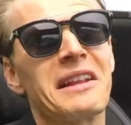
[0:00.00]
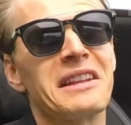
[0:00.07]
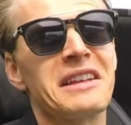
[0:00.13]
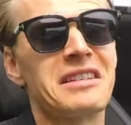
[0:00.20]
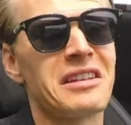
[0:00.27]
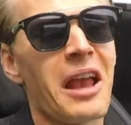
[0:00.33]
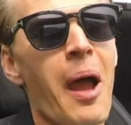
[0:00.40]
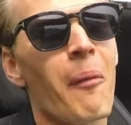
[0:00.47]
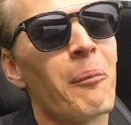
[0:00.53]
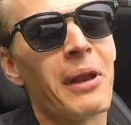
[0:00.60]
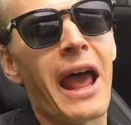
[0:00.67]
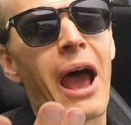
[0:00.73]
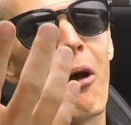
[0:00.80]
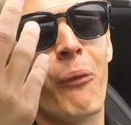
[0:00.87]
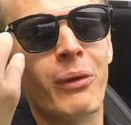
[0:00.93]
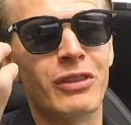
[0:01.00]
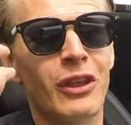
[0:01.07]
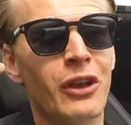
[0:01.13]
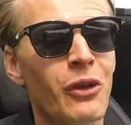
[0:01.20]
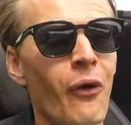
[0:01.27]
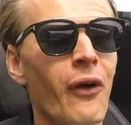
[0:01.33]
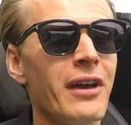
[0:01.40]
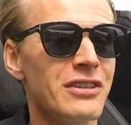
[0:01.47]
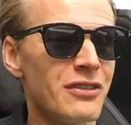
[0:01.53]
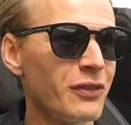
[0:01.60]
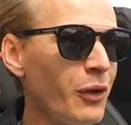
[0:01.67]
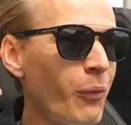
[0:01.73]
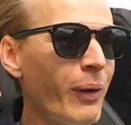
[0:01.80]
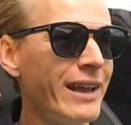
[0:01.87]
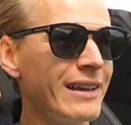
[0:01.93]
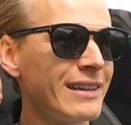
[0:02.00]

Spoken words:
this up now with the noise of the wind,